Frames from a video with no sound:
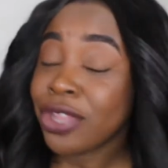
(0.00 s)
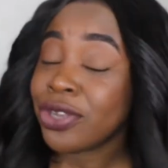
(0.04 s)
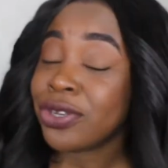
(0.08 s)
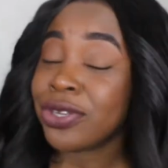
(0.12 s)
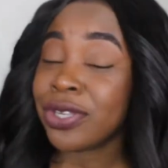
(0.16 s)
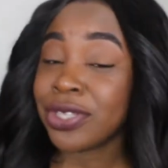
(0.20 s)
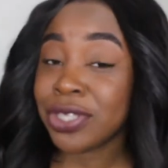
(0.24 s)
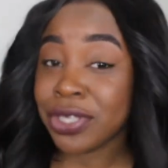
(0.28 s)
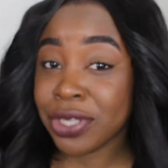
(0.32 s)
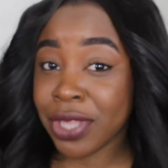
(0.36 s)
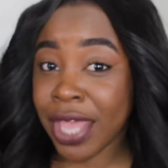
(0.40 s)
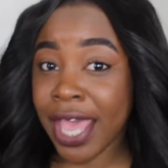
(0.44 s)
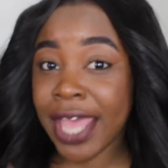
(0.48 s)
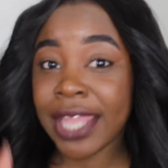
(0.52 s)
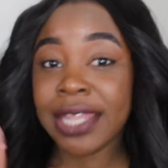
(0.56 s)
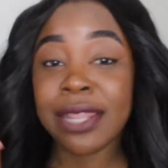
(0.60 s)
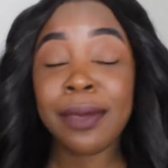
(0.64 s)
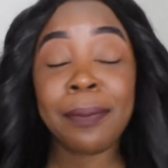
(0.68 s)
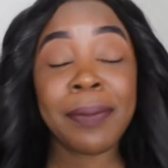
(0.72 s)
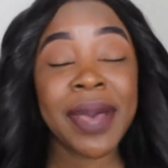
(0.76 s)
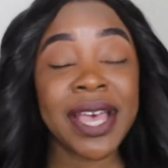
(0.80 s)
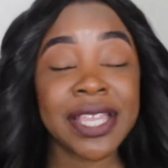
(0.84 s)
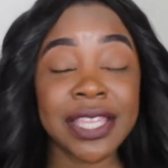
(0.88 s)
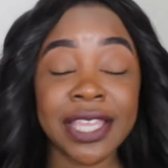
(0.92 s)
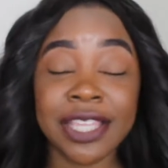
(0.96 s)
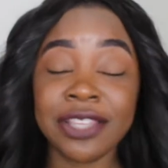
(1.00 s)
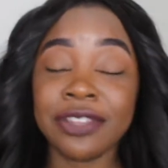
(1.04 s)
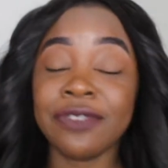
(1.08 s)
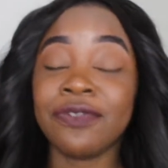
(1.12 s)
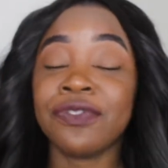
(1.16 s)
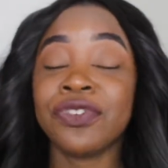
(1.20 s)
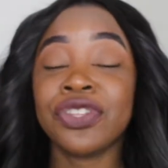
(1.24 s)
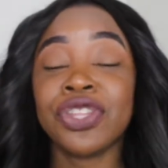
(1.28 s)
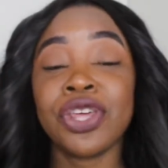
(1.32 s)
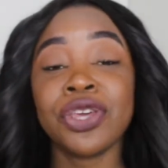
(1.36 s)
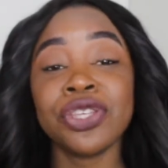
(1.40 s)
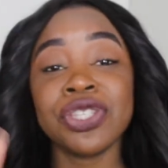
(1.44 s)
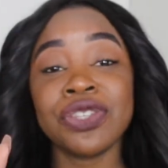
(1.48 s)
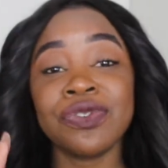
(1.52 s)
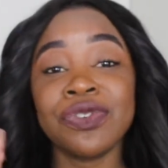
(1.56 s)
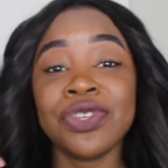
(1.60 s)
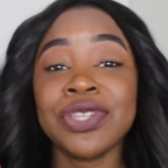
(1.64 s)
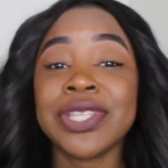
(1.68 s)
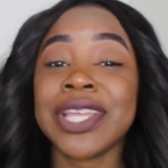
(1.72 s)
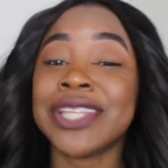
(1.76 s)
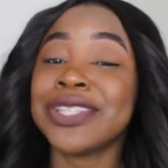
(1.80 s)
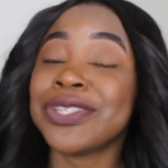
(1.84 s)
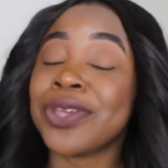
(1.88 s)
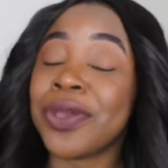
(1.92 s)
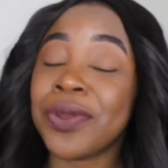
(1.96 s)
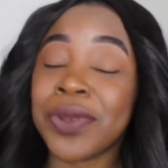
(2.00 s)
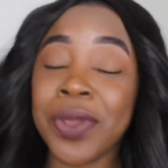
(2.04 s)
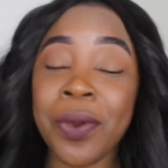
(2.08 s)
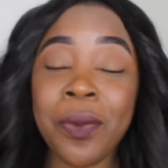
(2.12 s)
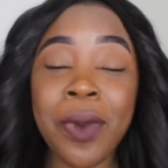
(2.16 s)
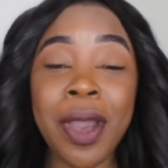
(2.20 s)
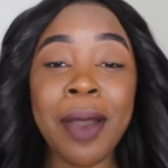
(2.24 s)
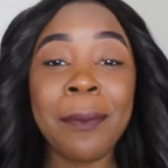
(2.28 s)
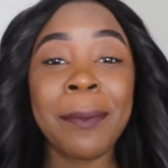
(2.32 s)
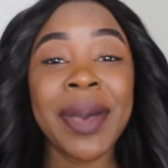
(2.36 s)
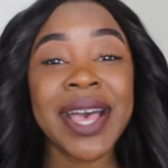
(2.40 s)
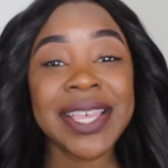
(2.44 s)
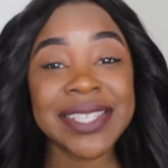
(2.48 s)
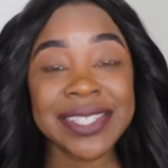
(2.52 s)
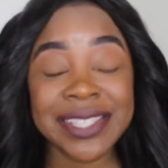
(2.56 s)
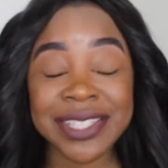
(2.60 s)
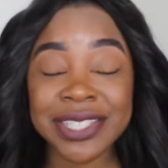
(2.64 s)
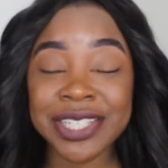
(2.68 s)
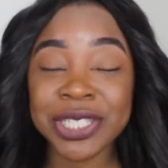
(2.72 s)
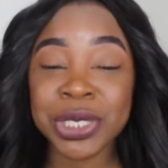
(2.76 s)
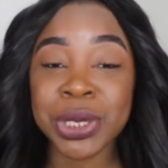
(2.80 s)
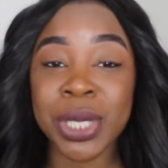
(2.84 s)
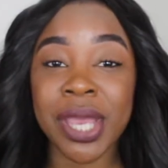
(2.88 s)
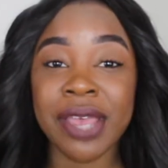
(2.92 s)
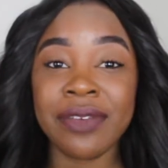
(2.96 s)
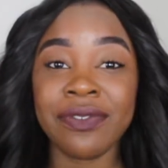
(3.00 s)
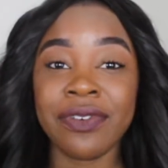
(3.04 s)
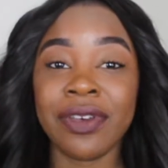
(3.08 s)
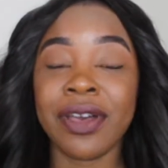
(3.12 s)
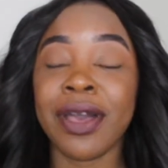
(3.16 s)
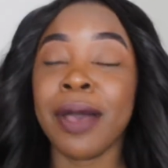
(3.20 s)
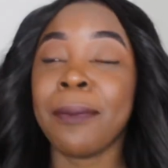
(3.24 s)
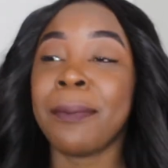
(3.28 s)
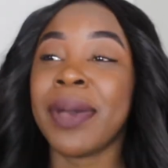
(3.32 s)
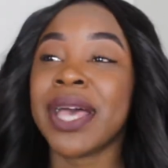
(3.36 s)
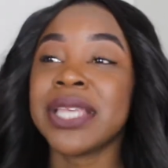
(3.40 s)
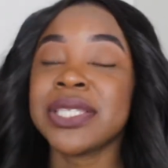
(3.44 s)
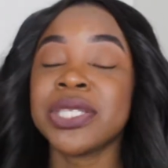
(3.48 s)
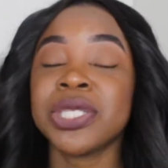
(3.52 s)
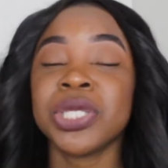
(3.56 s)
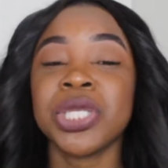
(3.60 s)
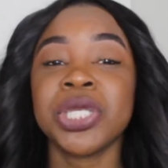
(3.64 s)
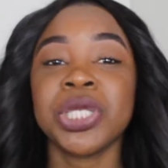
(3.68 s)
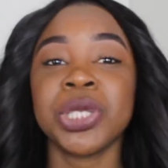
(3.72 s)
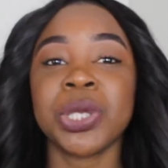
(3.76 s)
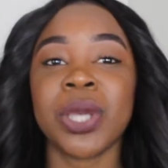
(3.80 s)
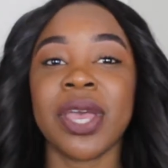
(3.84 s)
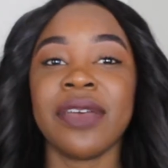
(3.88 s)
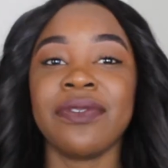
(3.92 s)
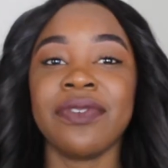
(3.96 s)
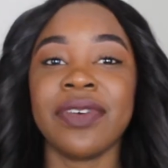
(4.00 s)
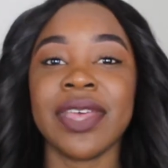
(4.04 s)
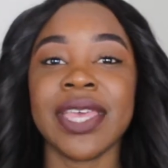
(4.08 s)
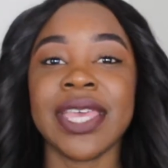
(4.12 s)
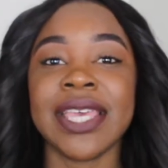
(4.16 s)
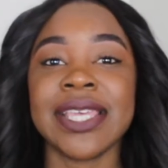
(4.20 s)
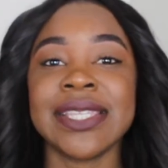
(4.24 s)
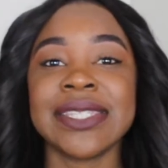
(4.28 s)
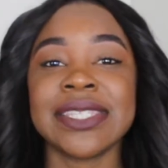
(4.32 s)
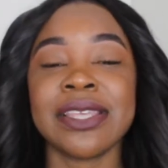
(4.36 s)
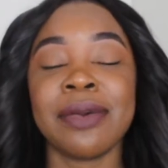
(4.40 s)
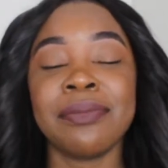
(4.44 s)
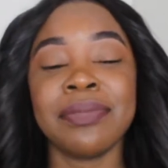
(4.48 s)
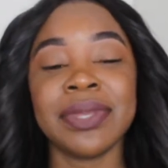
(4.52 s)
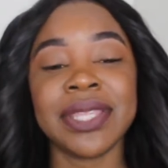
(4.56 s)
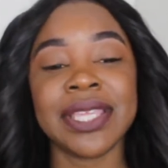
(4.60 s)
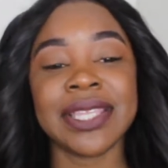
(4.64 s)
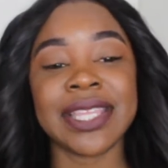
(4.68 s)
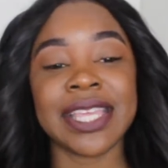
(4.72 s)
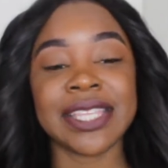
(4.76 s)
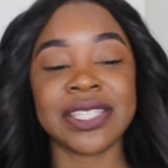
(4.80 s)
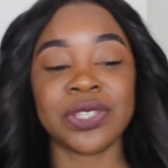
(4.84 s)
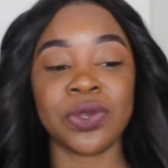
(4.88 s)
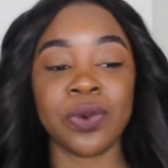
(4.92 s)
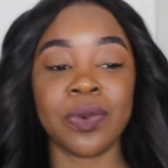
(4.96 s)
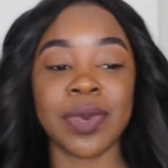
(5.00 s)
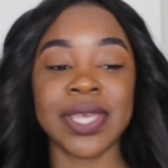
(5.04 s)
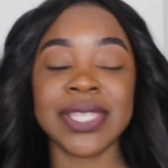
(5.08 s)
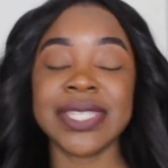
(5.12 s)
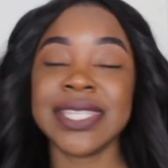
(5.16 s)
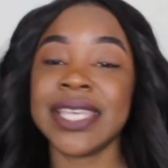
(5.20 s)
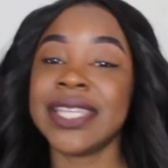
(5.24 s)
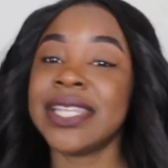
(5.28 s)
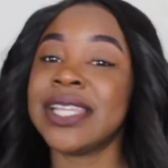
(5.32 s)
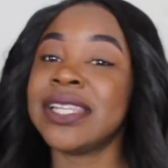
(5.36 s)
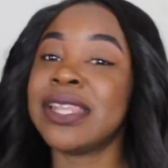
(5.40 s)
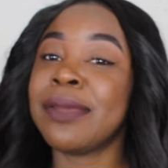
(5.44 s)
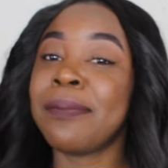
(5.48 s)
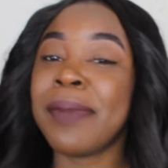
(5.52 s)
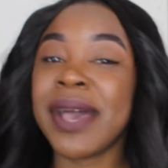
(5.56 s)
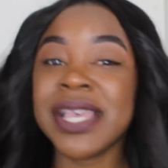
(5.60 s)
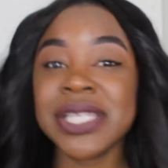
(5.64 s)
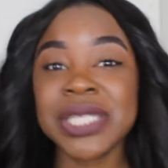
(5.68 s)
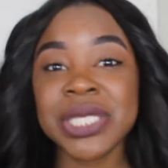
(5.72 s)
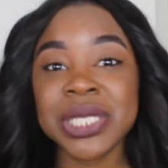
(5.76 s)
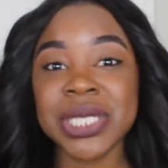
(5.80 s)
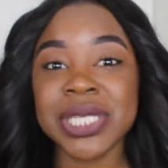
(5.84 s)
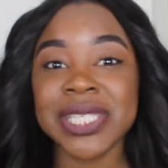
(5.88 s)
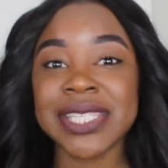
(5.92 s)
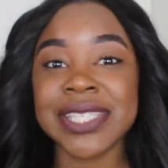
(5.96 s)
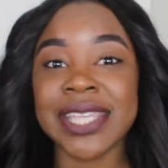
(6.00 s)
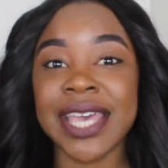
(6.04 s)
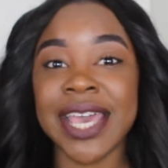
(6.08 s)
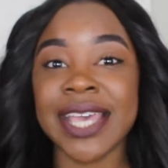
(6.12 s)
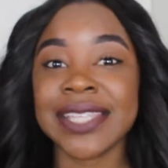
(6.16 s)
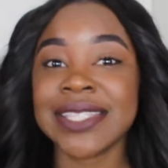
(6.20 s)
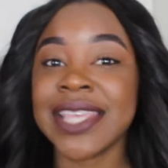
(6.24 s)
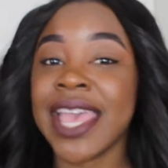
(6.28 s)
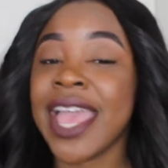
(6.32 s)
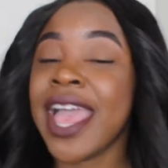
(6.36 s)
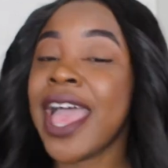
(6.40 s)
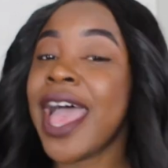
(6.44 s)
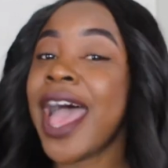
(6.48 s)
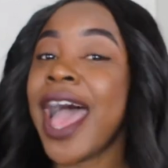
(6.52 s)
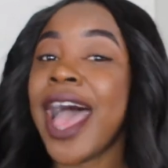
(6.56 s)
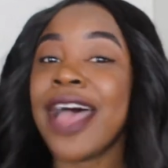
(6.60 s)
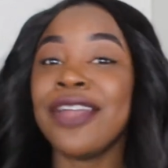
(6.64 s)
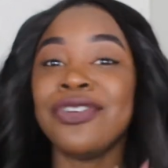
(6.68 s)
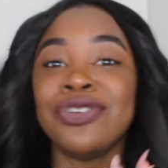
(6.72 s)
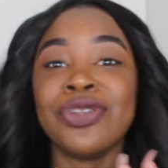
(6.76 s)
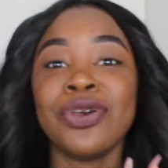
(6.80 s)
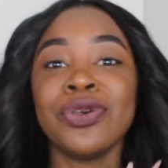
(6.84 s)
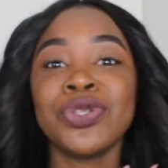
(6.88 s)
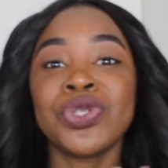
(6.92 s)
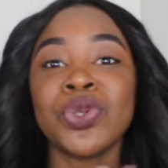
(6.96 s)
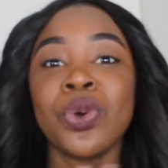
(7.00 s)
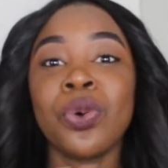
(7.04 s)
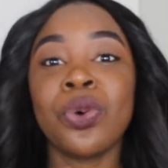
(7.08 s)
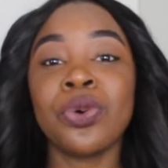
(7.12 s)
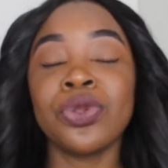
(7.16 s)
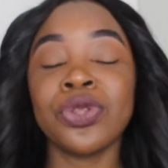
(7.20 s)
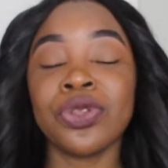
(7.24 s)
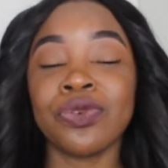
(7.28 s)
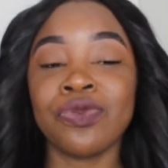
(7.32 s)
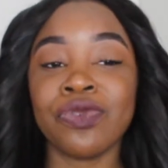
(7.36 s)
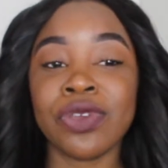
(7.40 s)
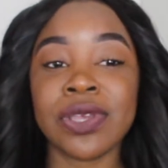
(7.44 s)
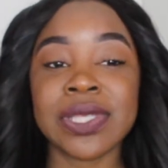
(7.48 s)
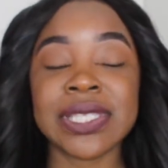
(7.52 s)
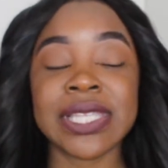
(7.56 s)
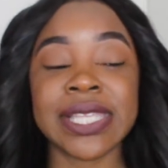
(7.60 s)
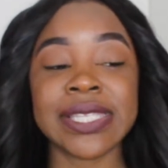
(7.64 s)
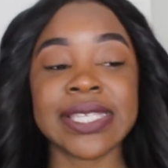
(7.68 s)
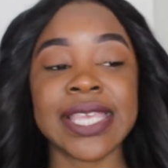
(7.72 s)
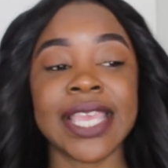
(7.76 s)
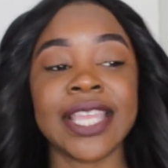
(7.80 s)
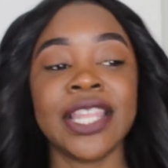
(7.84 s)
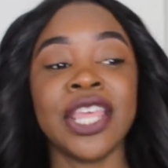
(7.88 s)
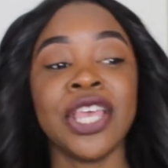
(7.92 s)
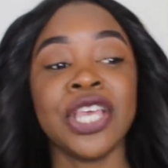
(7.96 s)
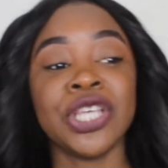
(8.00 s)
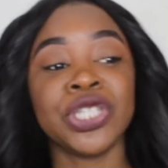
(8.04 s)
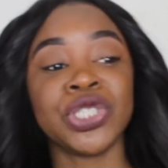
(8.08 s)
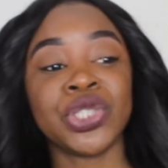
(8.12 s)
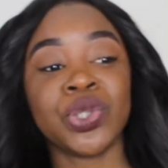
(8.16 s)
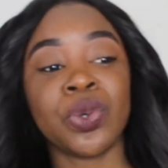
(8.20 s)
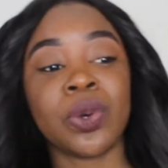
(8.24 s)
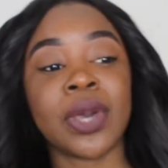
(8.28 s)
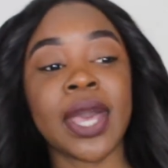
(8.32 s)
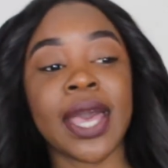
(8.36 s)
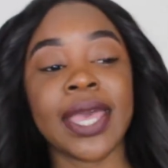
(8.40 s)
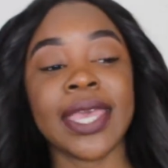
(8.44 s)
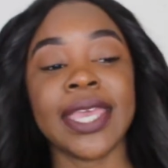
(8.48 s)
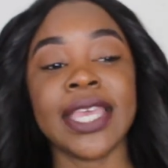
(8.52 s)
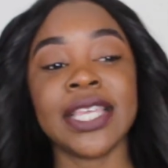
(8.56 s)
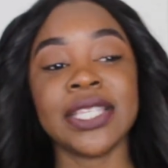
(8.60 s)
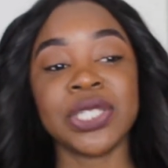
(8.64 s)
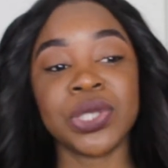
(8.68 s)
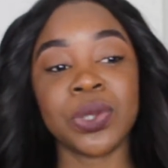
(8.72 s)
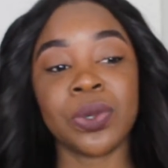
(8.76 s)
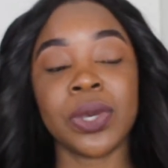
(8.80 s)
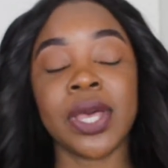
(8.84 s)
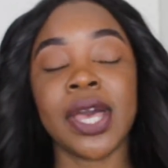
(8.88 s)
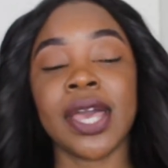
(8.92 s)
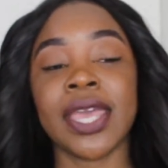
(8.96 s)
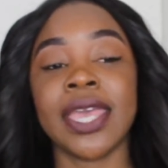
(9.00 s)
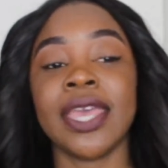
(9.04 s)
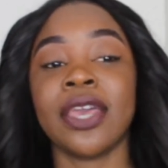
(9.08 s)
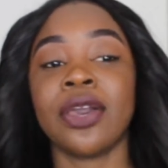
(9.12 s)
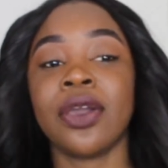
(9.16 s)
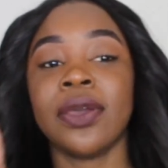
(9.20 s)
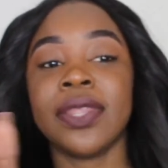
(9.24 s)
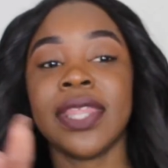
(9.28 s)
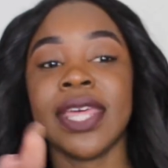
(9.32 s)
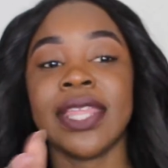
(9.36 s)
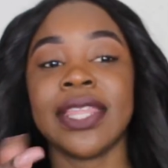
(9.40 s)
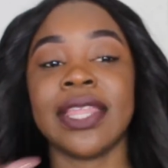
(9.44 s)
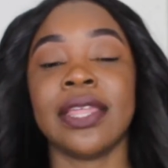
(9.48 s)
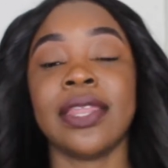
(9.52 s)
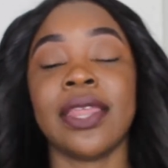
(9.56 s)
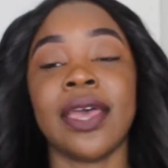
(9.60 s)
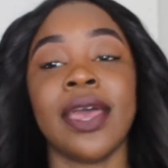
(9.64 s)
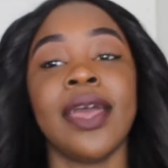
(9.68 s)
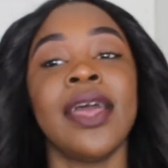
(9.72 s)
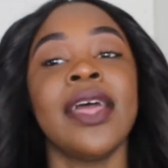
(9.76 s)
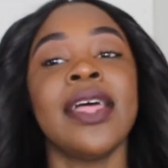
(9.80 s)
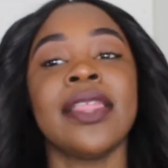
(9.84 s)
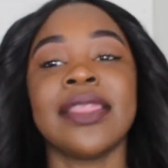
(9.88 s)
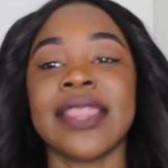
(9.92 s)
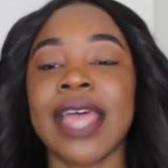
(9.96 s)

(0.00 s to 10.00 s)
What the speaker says: And for those of you that don't know what a passenger driver is somebody that's always sitting in the passenger side and knows all the routes. They're saying, shortcut here, go there.